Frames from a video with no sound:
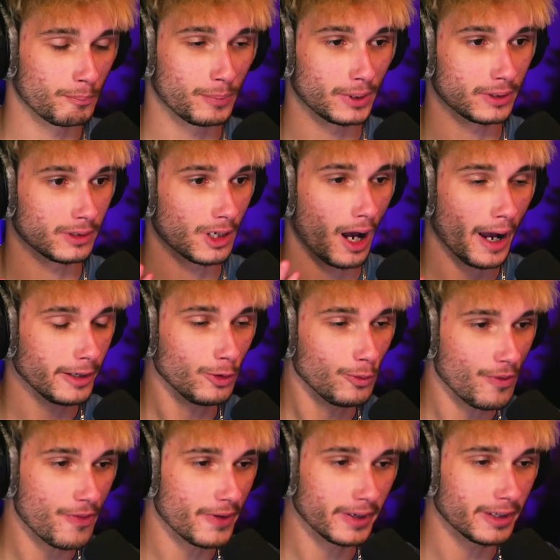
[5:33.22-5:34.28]
but I
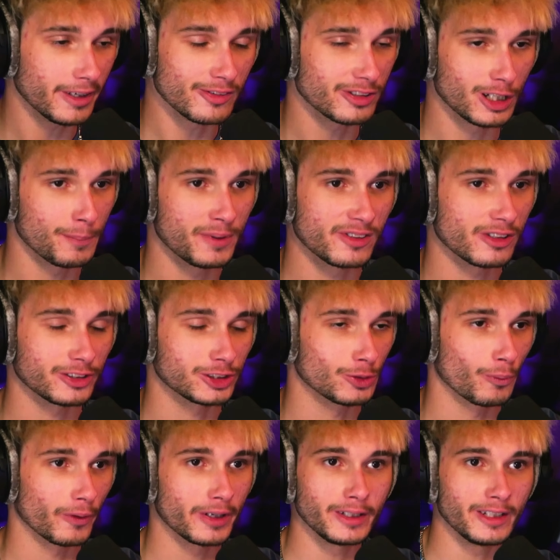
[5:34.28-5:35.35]
don't think he's in a
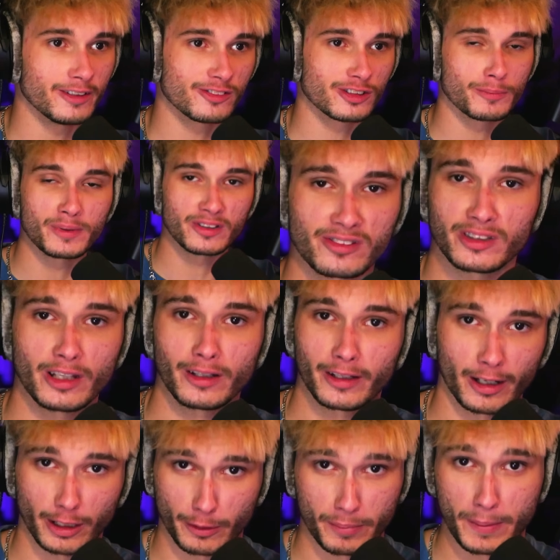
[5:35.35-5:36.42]
position where he needs to be
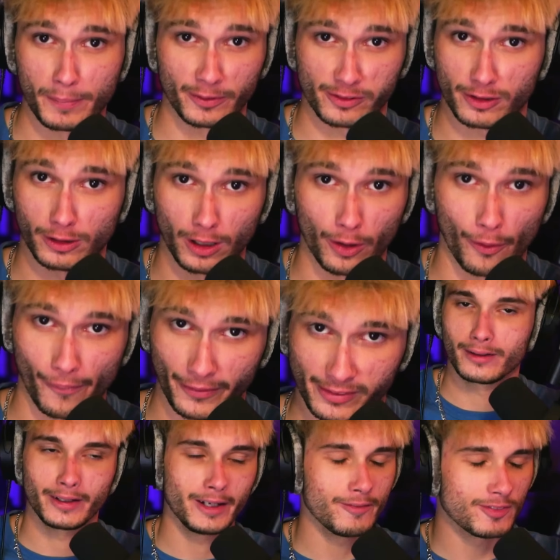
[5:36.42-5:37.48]
stealing other people's
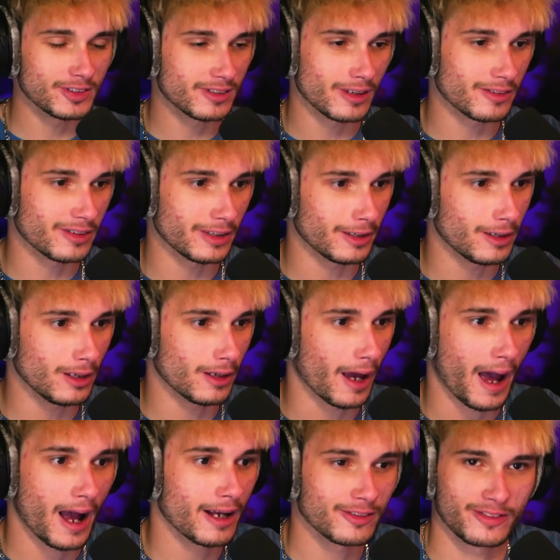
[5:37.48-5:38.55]
clothes. He even says that he
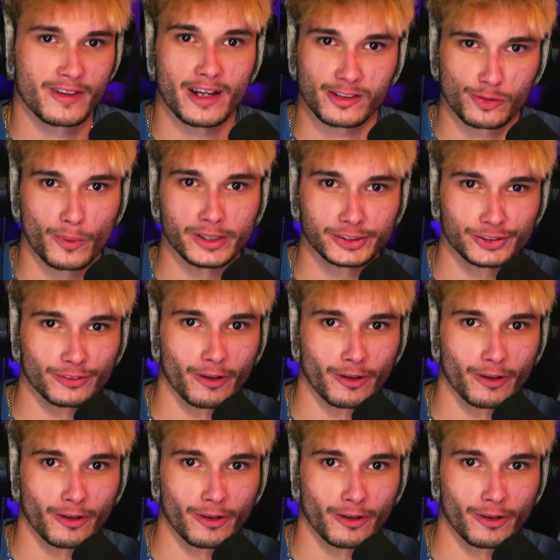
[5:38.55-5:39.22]
has that sweatshirt